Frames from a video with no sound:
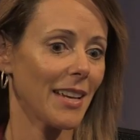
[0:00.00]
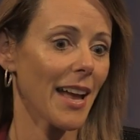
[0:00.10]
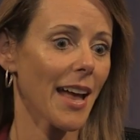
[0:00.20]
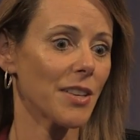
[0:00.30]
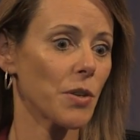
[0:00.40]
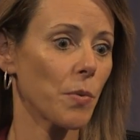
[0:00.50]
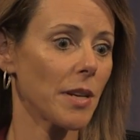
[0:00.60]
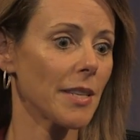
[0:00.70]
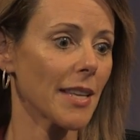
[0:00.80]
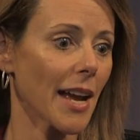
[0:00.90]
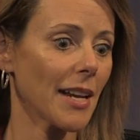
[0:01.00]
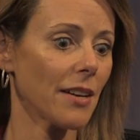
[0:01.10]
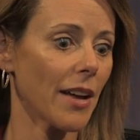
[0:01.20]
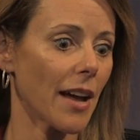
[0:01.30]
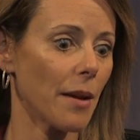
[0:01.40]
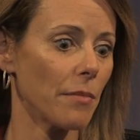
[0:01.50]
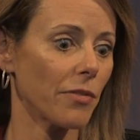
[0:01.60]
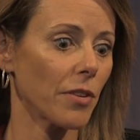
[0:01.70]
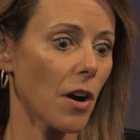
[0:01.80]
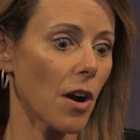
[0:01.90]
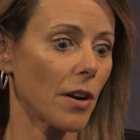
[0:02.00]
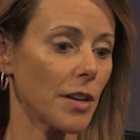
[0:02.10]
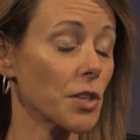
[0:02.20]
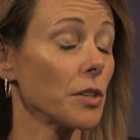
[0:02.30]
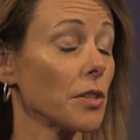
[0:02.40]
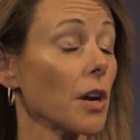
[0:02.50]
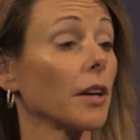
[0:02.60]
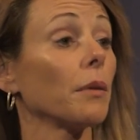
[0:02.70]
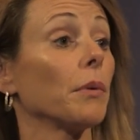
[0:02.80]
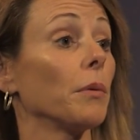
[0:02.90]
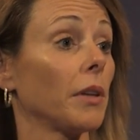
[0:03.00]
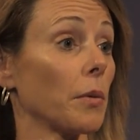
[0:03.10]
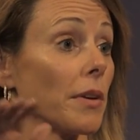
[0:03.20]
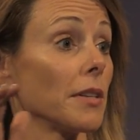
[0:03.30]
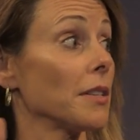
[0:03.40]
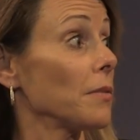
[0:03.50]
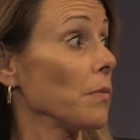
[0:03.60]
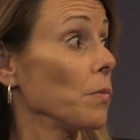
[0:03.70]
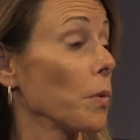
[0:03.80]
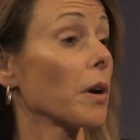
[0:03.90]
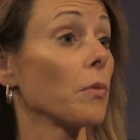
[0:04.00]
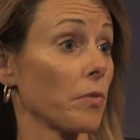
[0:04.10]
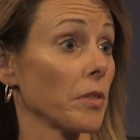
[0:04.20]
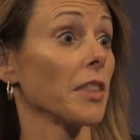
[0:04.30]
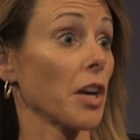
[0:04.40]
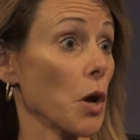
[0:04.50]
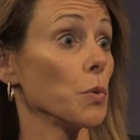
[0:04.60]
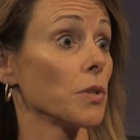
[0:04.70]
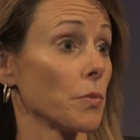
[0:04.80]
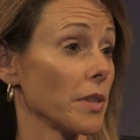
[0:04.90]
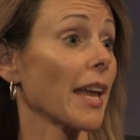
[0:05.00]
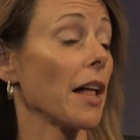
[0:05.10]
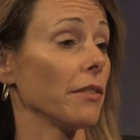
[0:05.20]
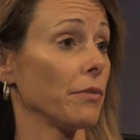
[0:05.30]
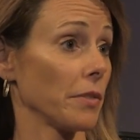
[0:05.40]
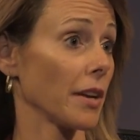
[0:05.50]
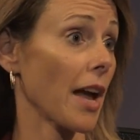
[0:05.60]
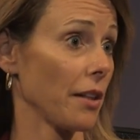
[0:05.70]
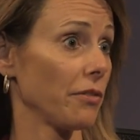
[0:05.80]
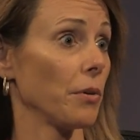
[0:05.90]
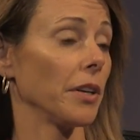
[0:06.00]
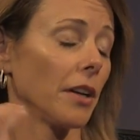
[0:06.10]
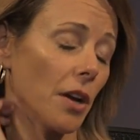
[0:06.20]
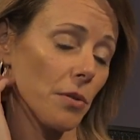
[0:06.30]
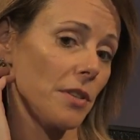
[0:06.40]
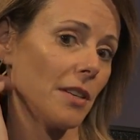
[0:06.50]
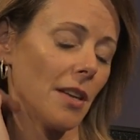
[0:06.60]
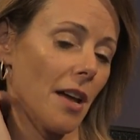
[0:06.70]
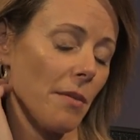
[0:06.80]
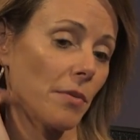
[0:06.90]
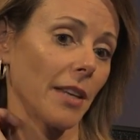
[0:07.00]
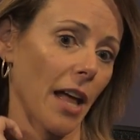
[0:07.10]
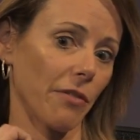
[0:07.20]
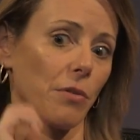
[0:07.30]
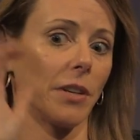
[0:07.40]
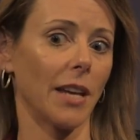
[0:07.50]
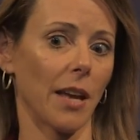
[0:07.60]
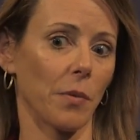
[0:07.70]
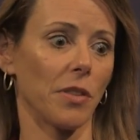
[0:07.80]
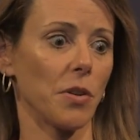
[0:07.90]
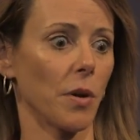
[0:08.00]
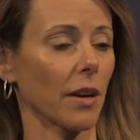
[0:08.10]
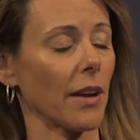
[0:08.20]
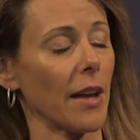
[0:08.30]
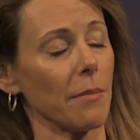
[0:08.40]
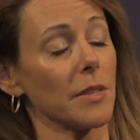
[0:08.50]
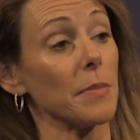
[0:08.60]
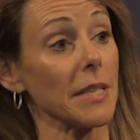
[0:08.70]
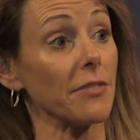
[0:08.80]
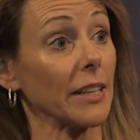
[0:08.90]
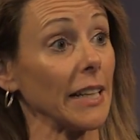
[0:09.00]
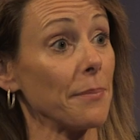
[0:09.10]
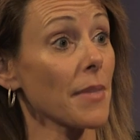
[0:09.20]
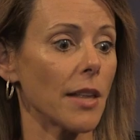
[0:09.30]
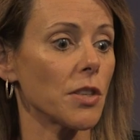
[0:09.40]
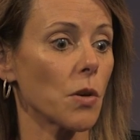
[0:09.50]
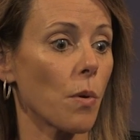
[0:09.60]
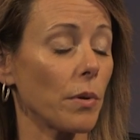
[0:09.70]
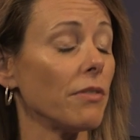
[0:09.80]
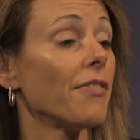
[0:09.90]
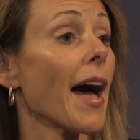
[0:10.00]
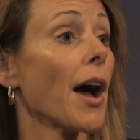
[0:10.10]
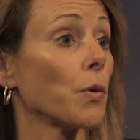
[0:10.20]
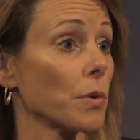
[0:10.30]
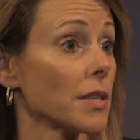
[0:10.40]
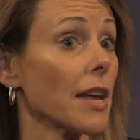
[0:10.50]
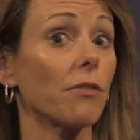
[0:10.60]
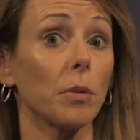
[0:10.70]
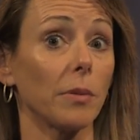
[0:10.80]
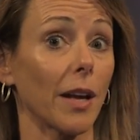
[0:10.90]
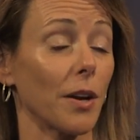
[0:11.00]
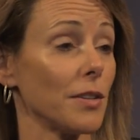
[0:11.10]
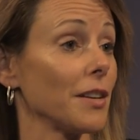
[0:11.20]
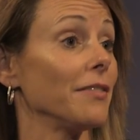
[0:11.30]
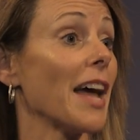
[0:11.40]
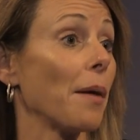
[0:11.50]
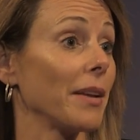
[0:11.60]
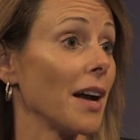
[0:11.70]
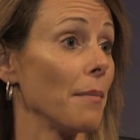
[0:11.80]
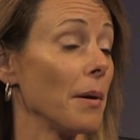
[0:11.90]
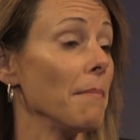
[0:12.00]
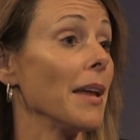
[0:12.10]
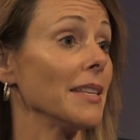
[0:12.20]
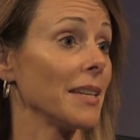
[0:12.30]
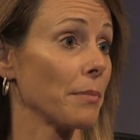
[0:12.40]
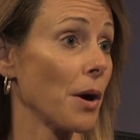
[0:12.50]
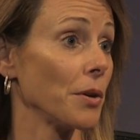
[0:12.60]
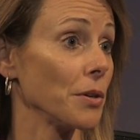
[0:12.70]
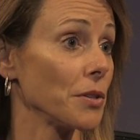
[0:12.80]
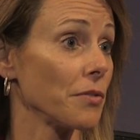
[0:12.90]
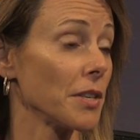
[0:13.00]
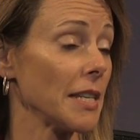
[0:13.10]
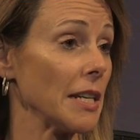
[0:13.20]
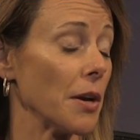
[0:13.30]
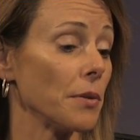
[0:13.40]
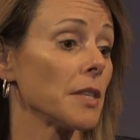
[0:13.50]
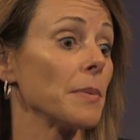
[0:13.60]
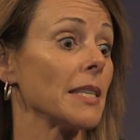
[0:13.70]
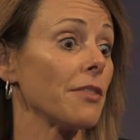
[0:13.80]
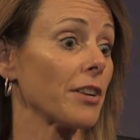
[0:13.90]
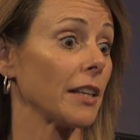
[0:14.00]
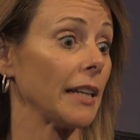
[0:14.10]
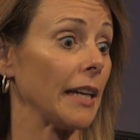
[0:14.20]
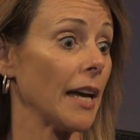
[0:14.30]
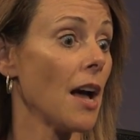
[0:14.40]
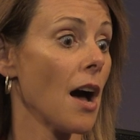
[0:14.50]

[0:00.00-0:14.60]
Yeah, so we decided for our initial target, we really wanted to work for the coast, with the California coast, with California and with New York specifically. And so what we found were several players that have now become amazing partners for CNote, specifically